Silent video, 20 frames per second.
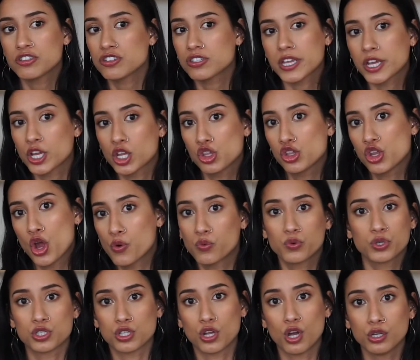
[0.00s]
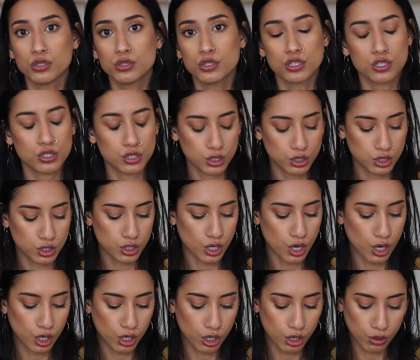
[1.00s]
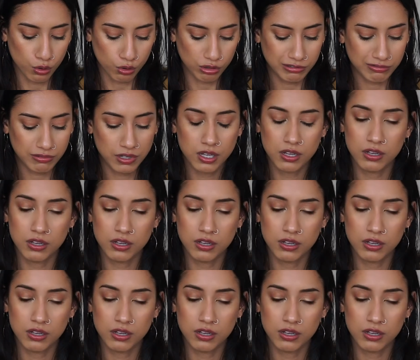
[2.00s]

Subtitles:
Just like no results. So,